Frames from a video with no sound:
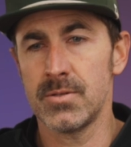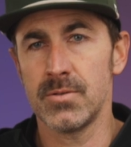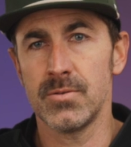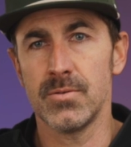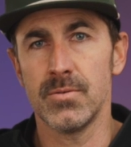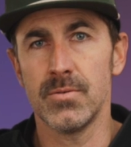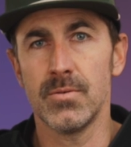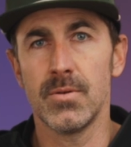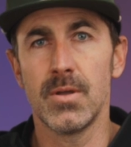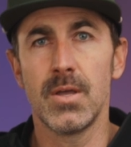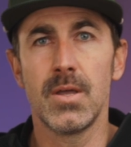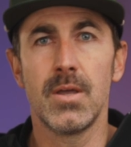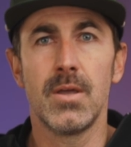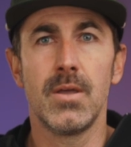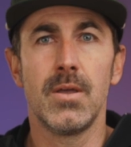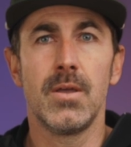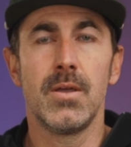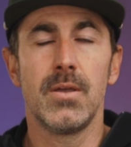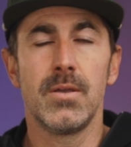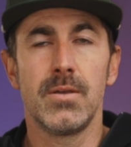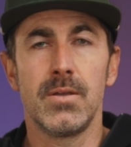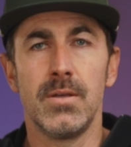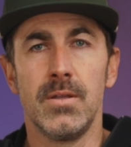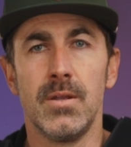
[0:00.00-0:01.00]
to,
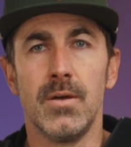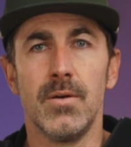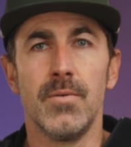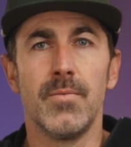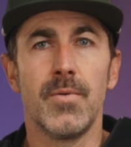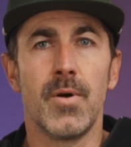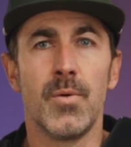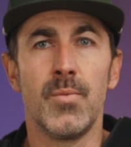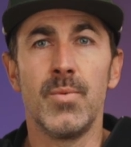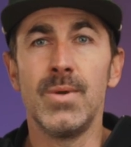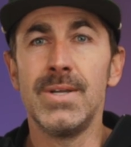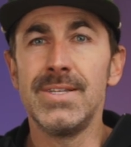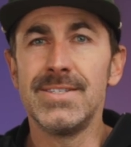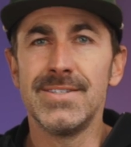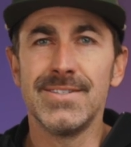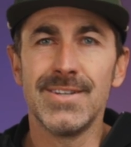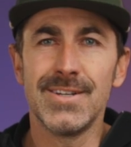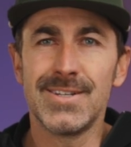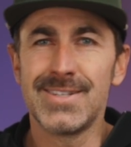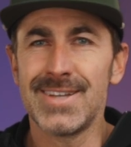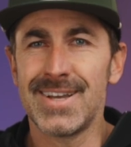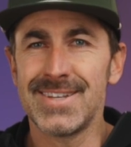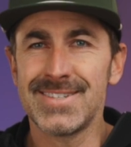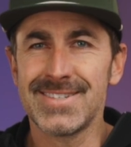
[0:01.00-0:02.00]
a reason
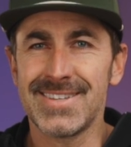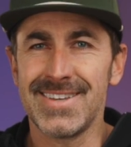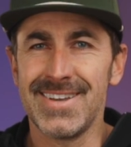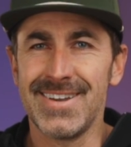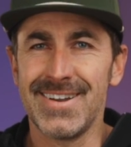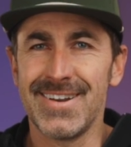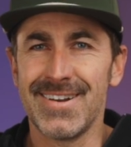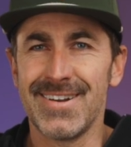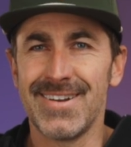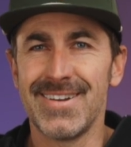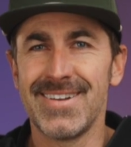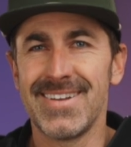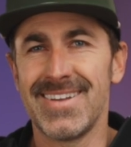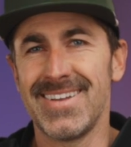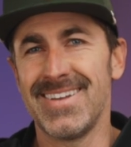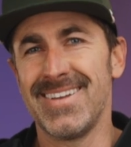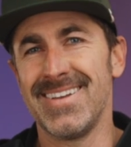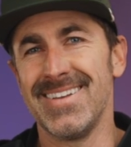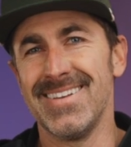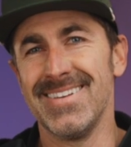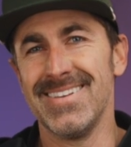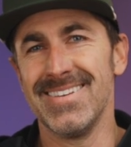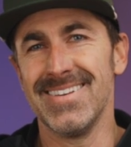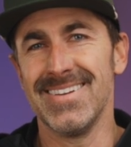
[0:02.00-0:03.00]
to test gear
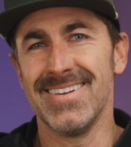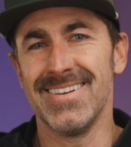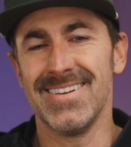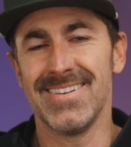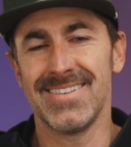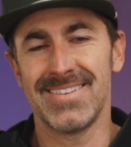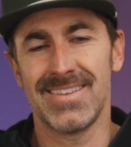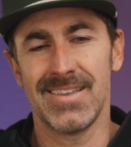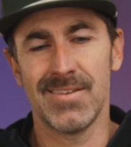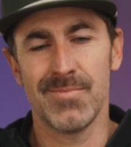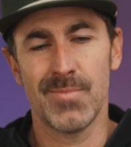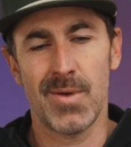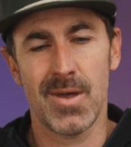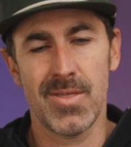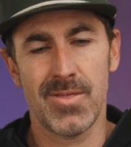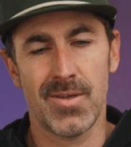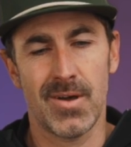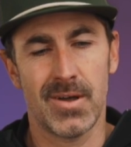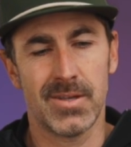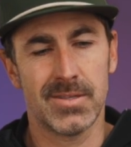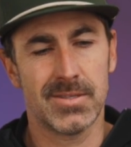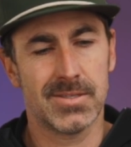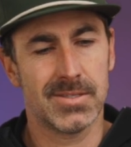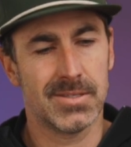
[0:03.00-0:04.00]
and give my
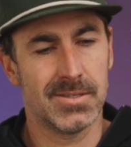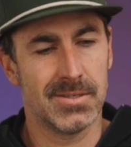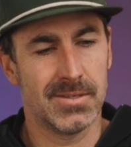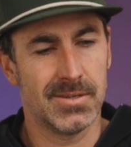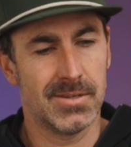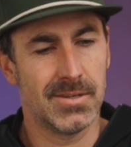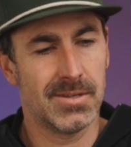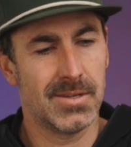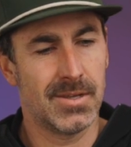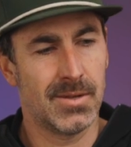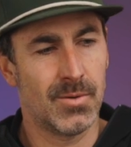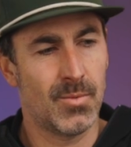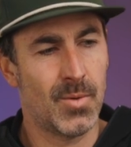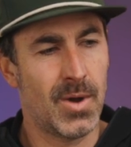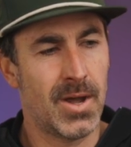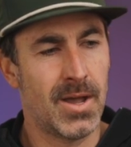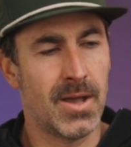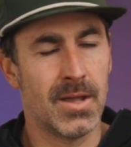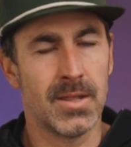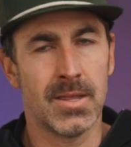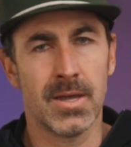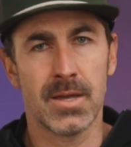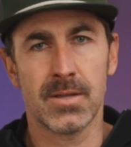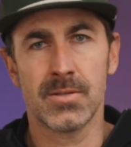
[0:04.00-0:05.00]
thoughts and why
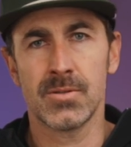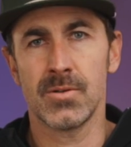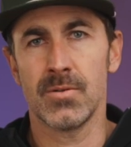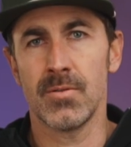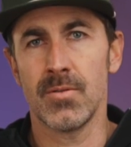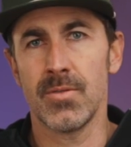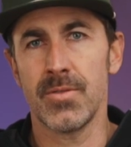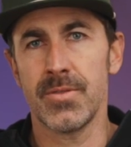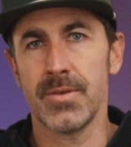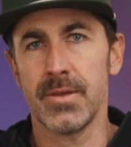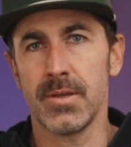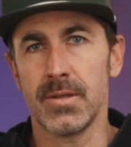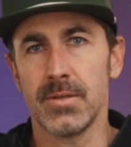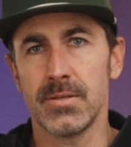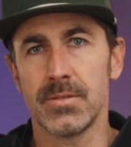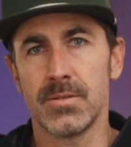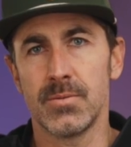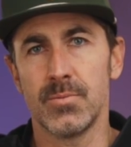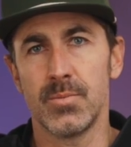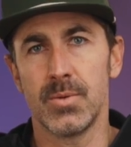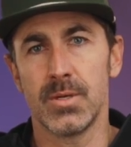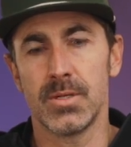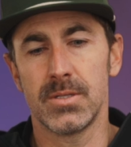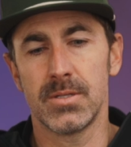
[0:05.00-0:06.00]
I like certain
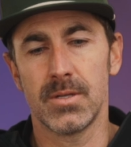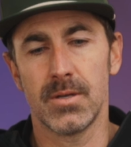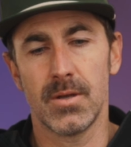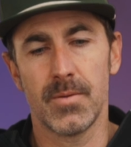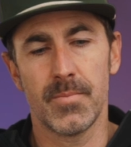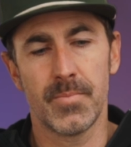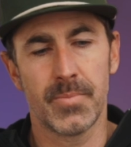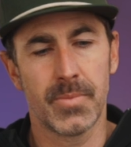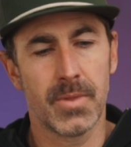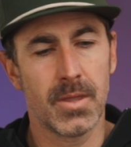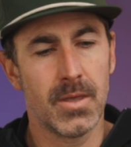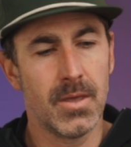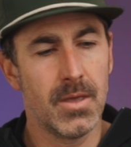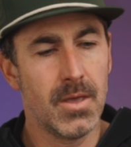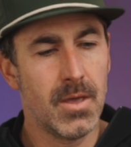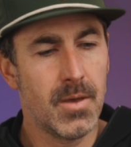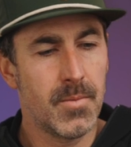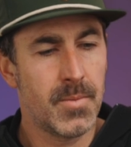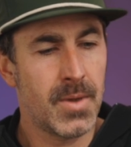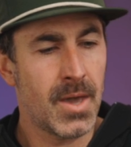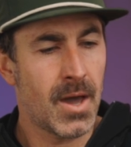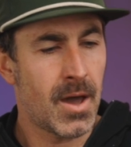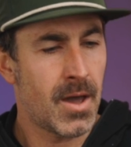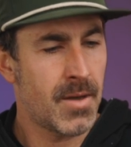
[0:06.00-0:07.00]
things. But
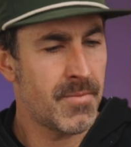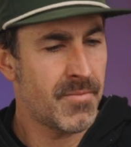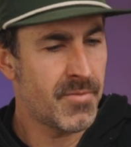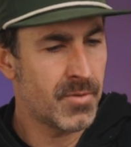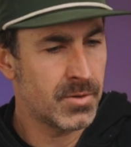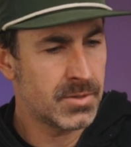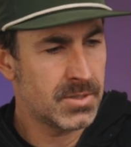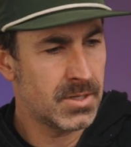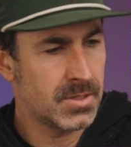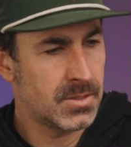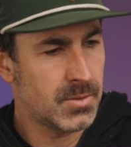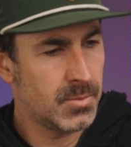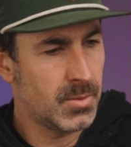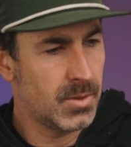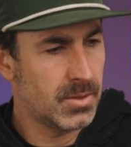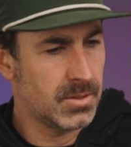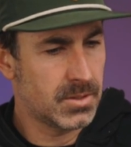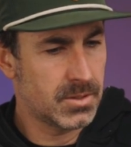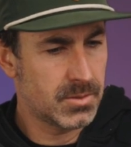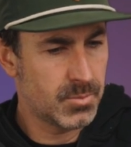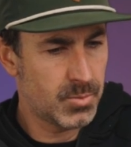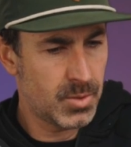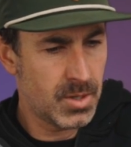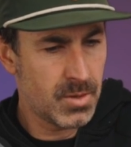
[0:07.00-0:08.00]
yeah, I'm fortunate to be able
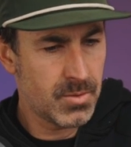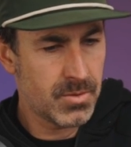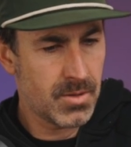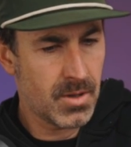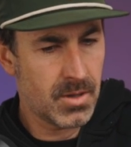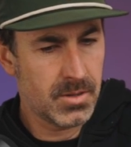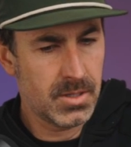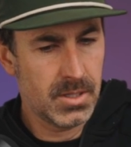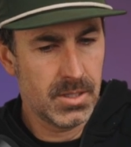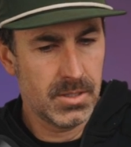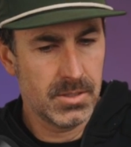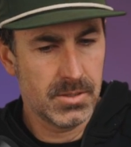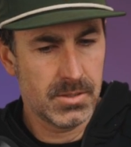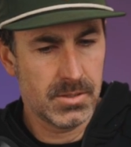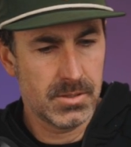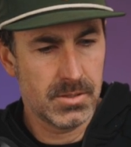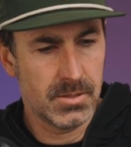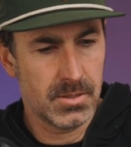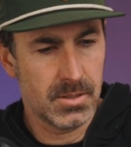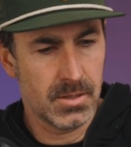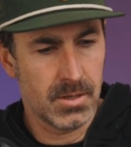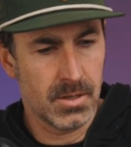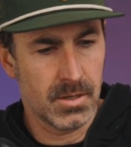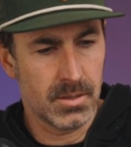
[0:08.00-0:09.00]
to play with all
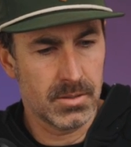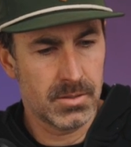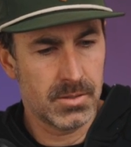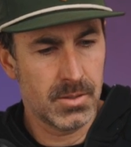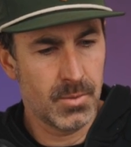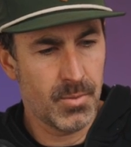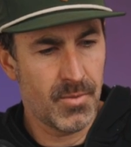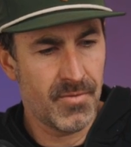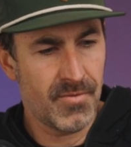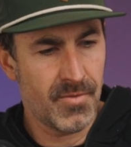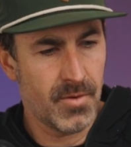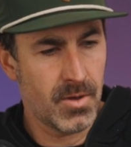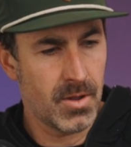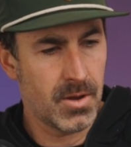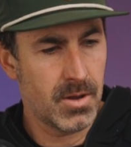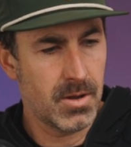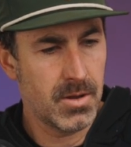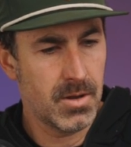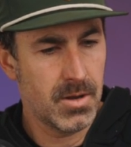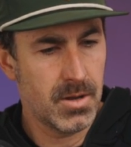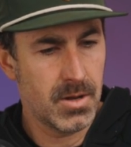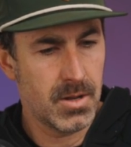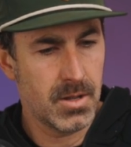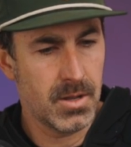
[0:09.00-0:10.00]
these. It's super
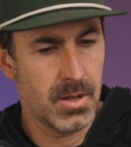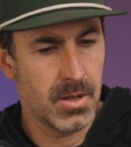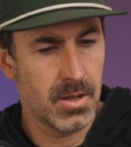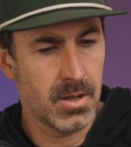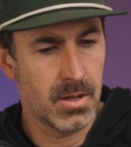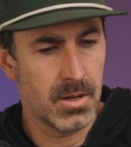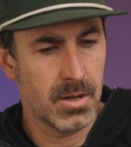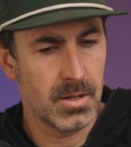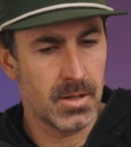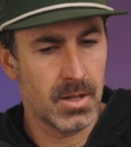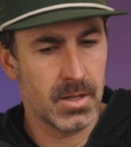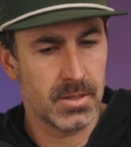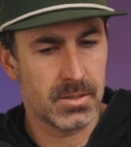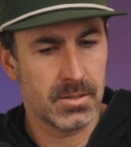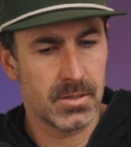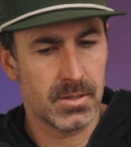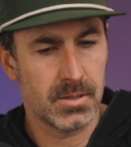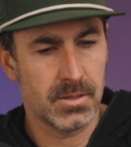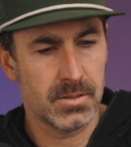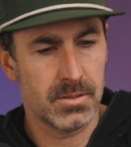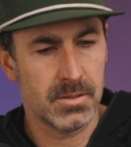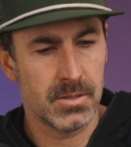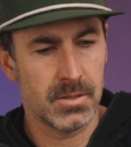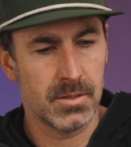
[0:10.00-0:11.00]
fun, and I'd like to
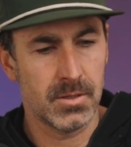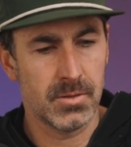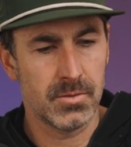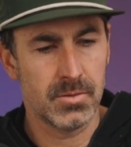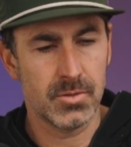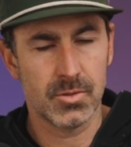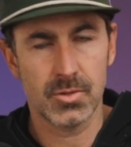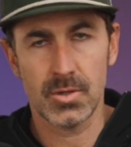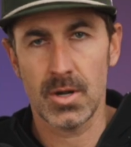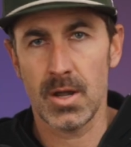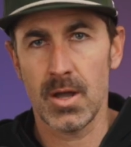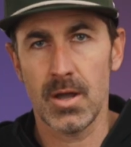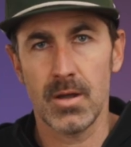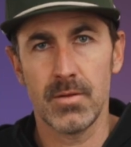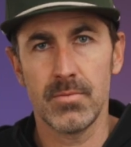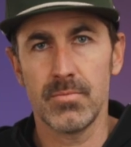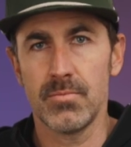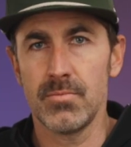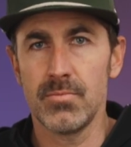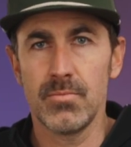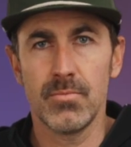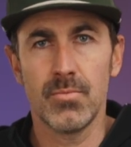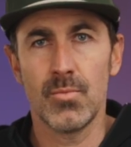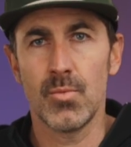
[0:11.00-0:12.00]
continue to try
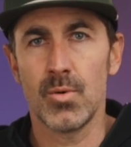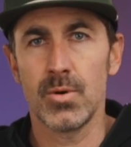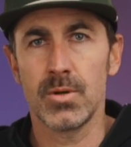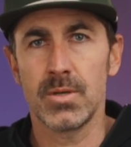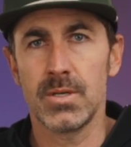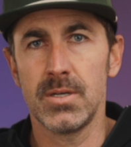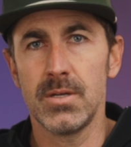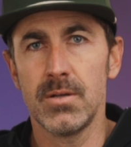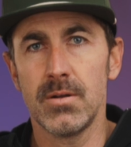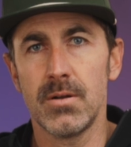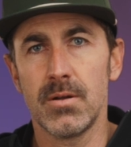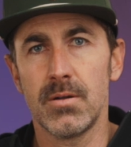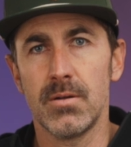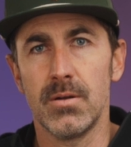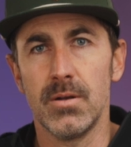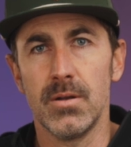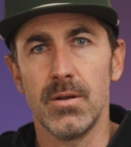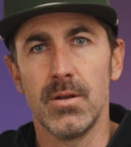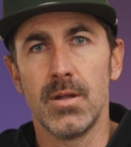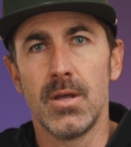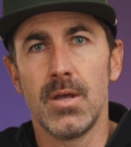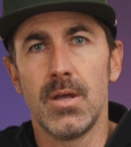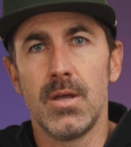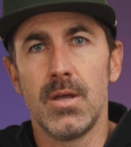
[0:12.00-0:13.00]
out more gear.
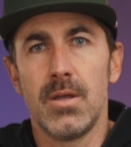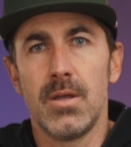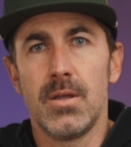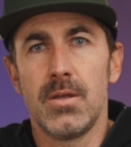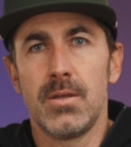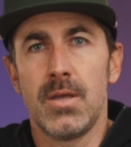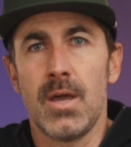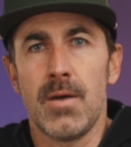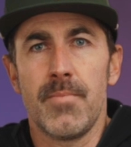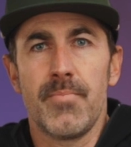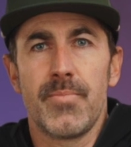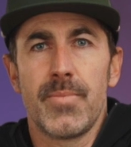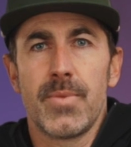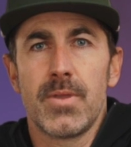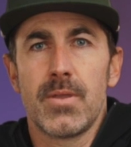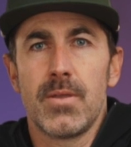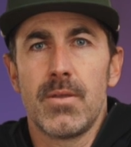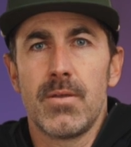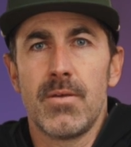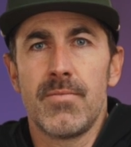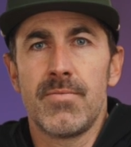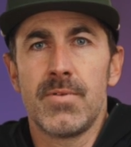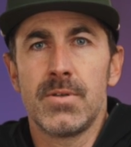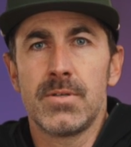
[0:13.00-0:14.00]
And yeah,
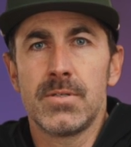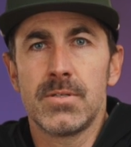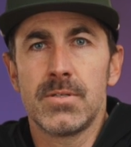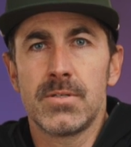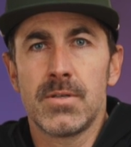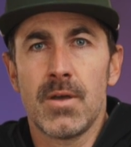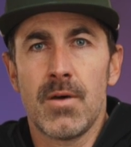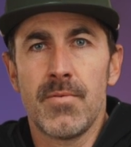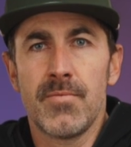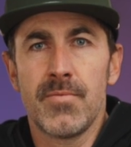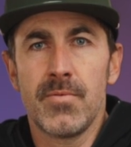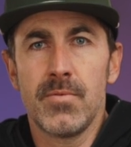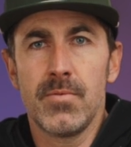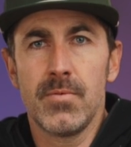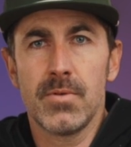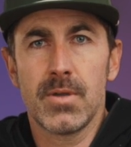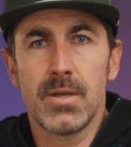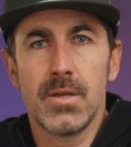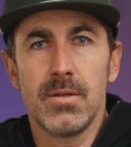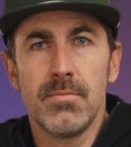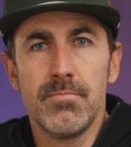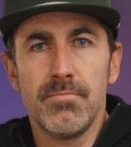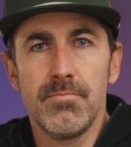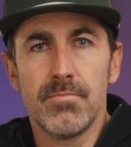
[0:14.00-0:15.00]
if this is helpful,
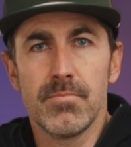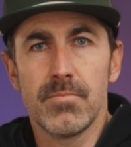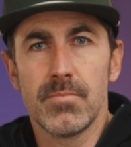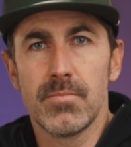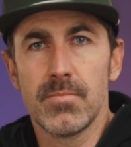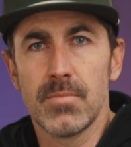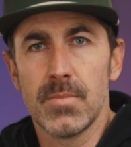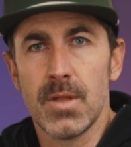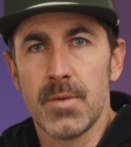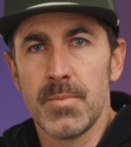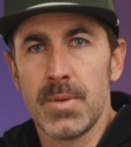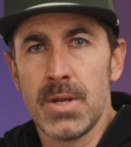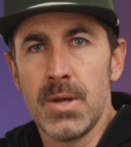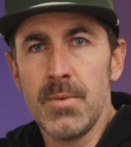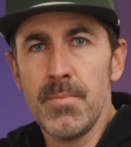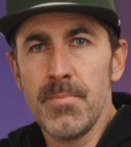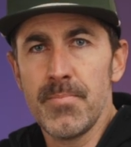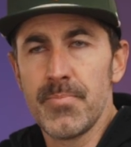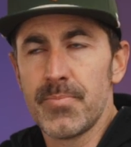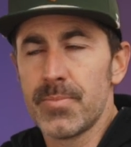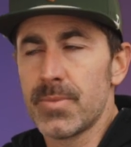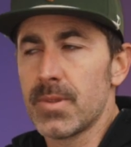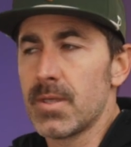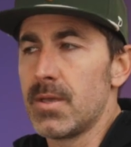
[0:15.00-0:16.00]
again, let me know.
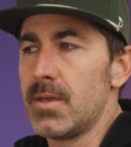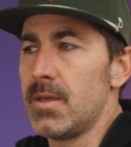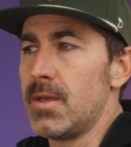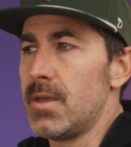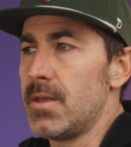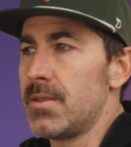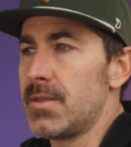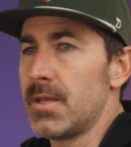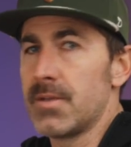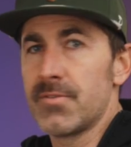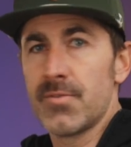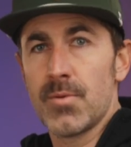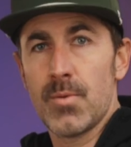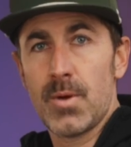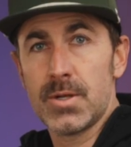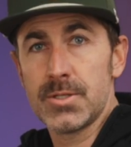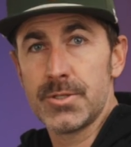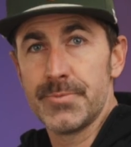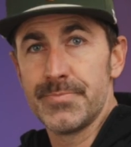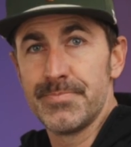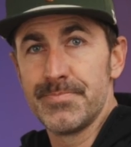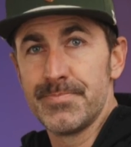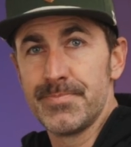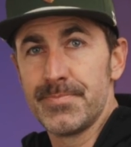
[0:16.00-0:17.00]
And thanks for watching.